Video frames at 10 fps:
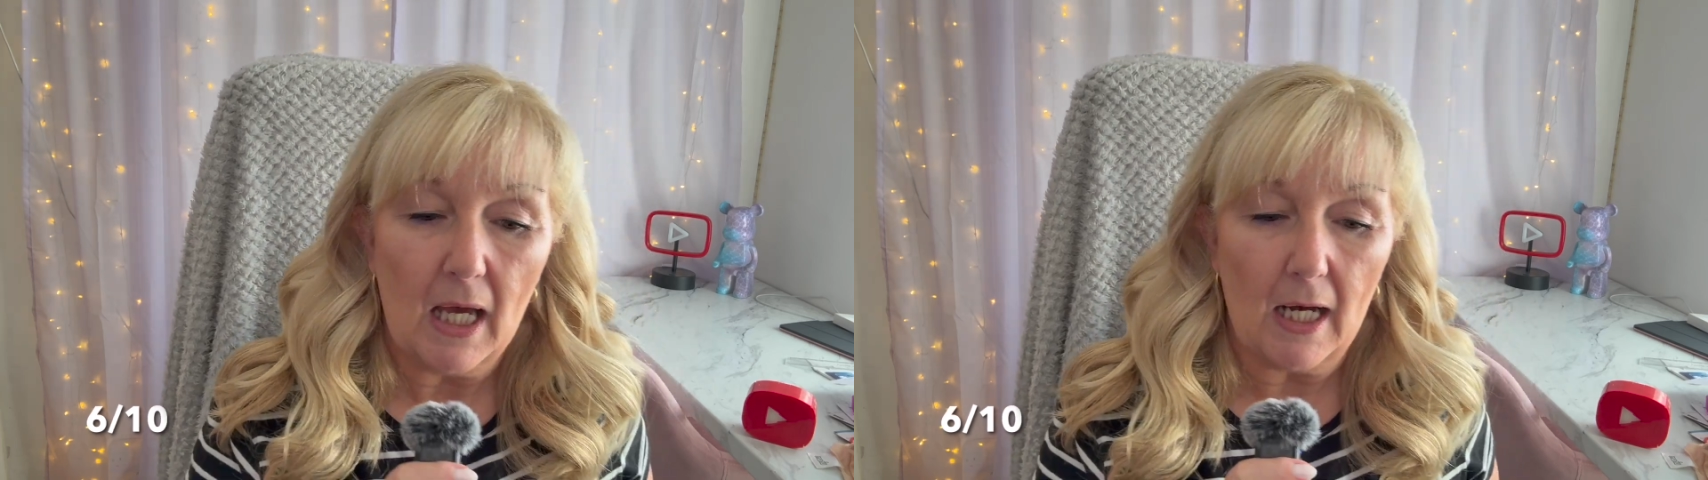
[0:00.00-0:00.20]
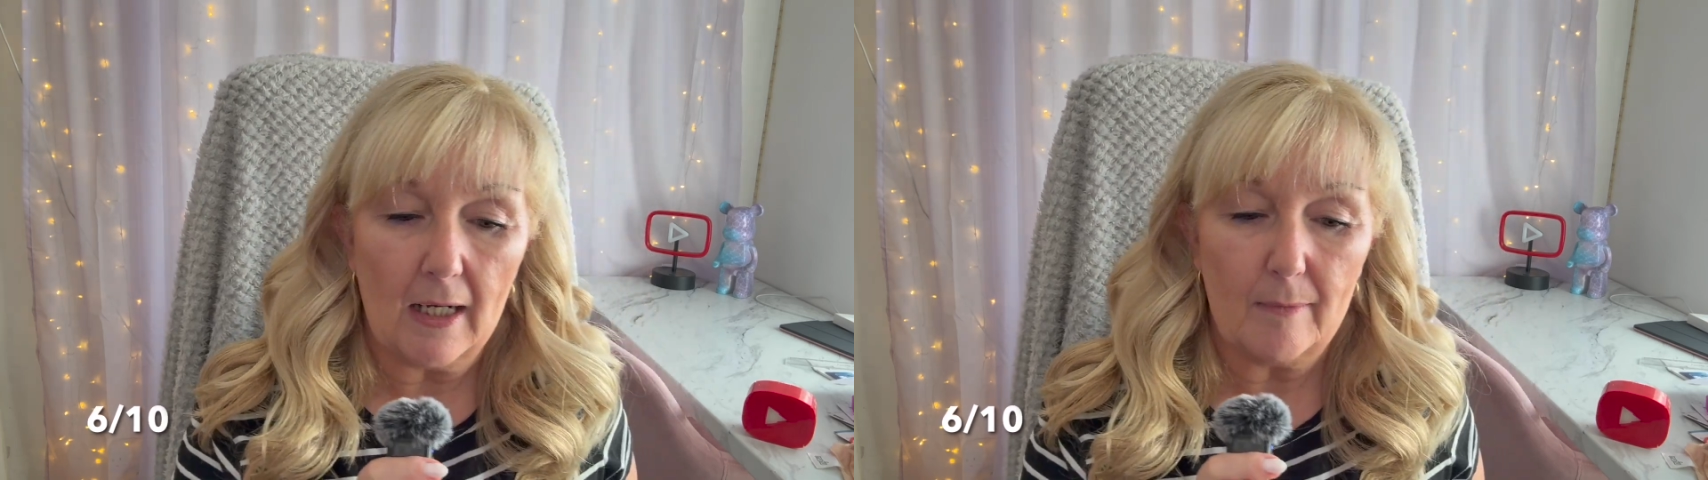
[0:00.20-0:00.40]

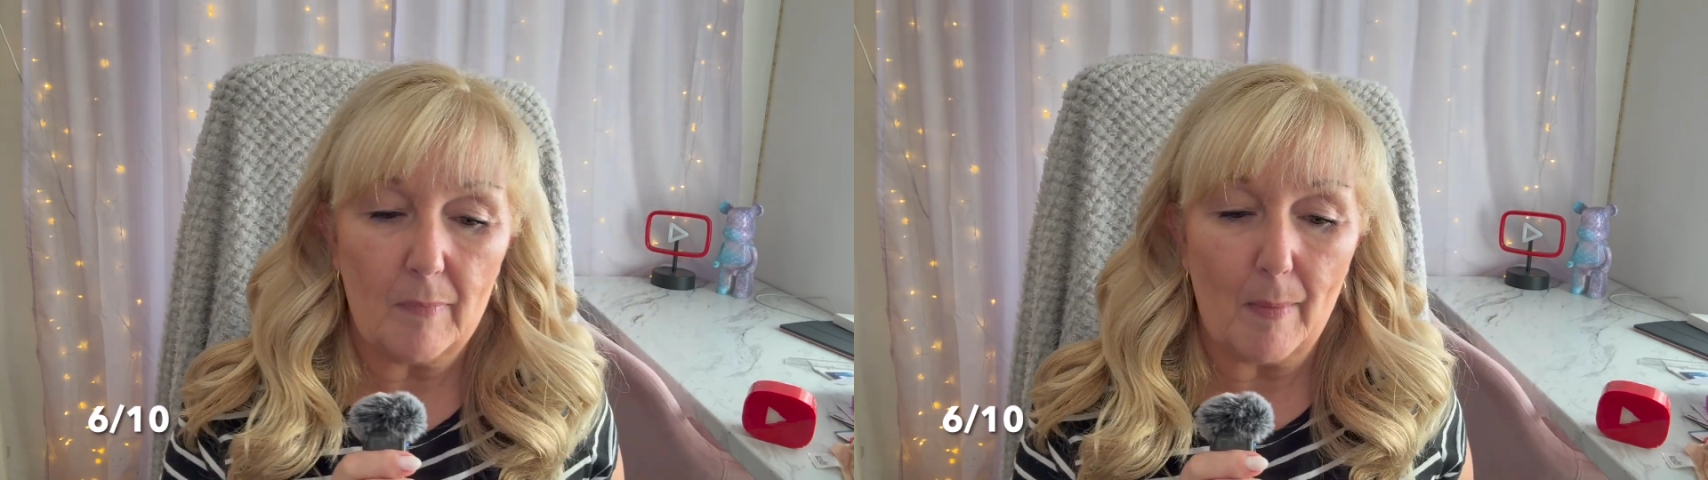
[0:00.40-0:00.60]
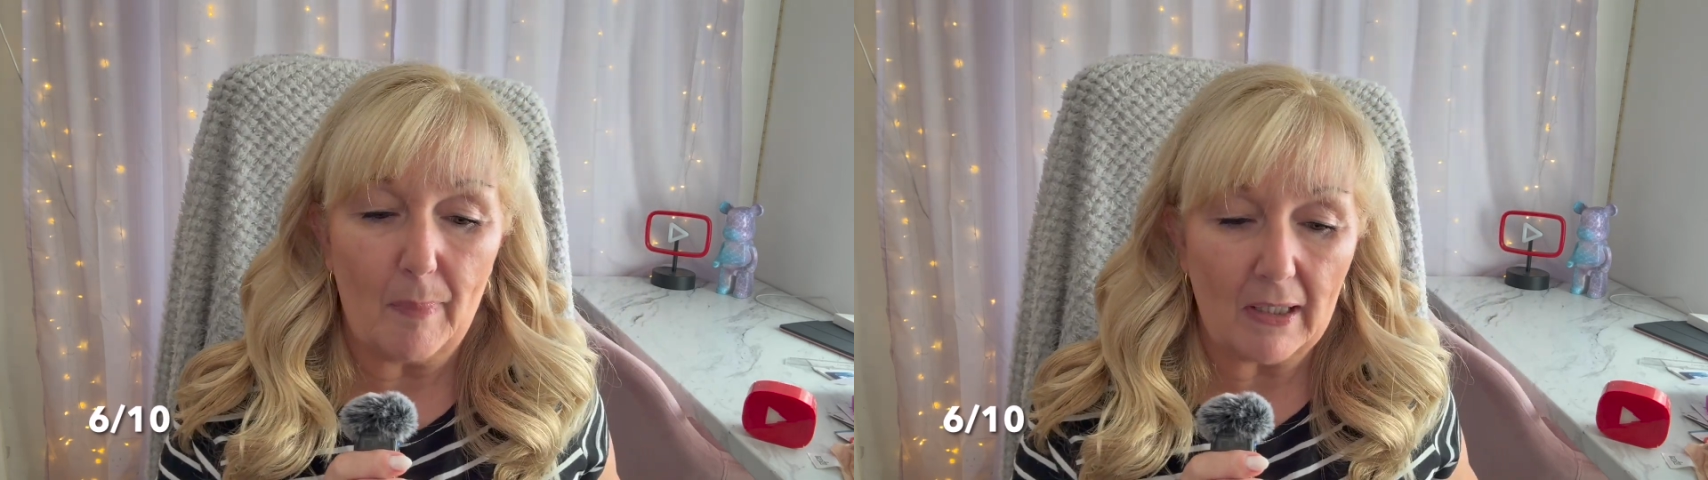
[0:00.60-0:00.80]

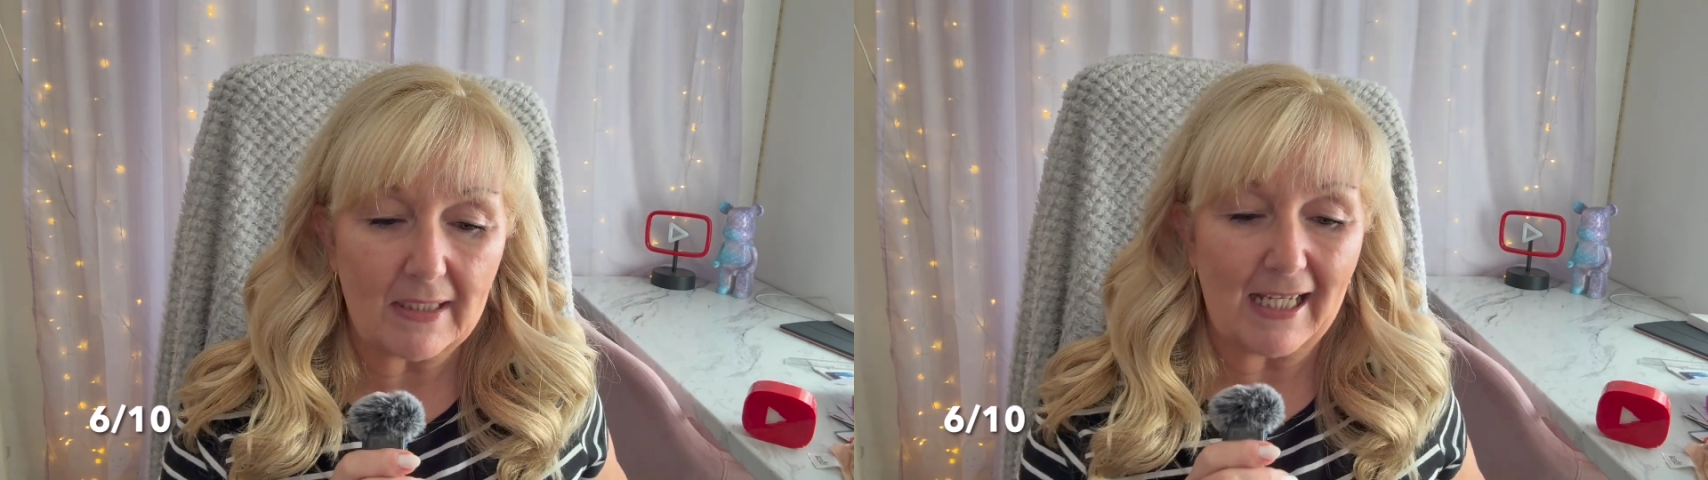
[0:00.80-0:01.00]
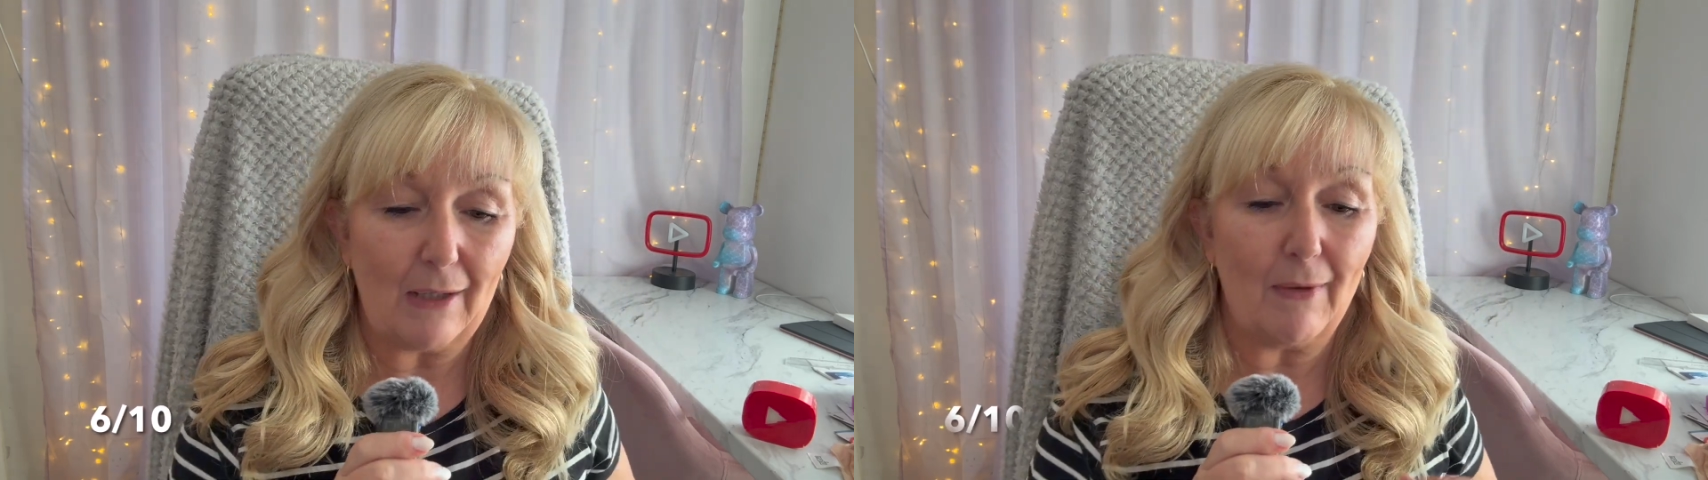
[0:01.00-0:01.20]
But
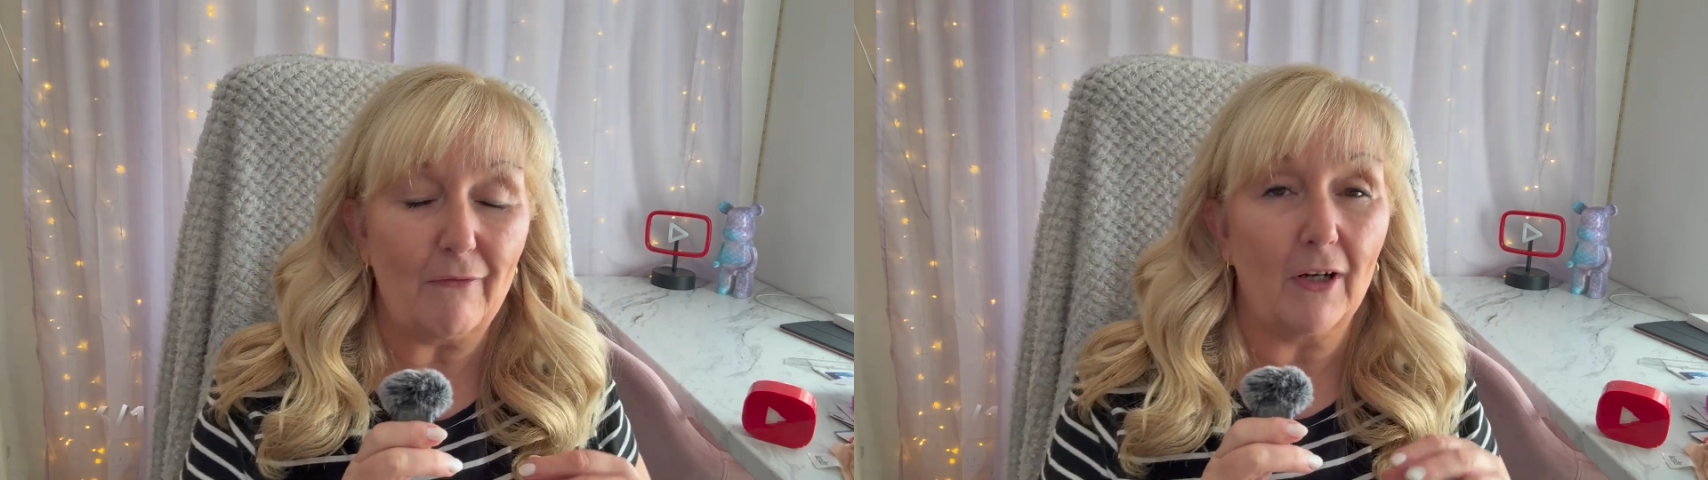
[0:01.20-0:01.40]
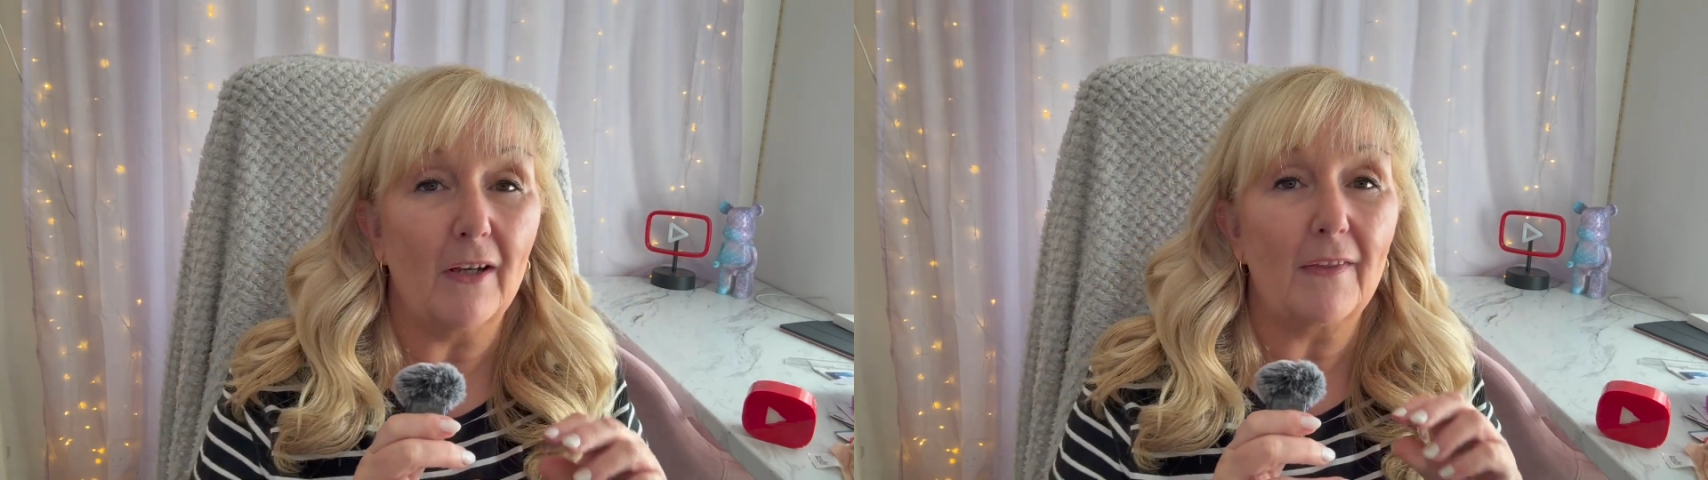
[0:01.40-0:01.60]

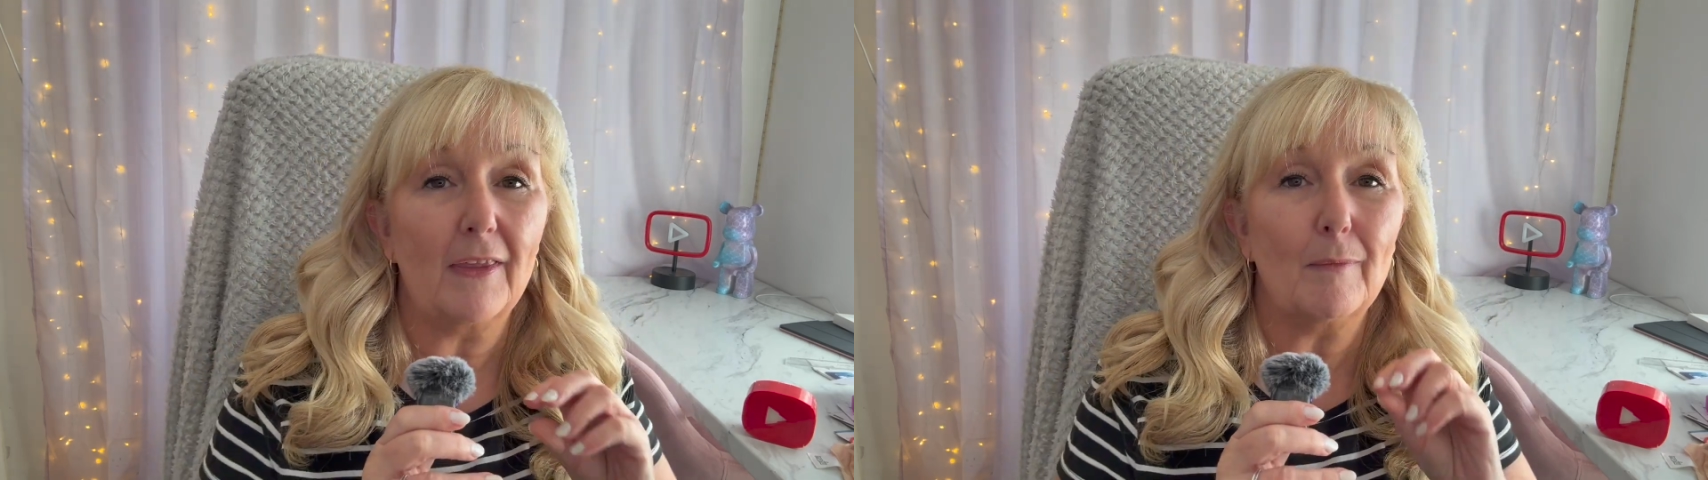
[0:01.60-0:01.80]
however,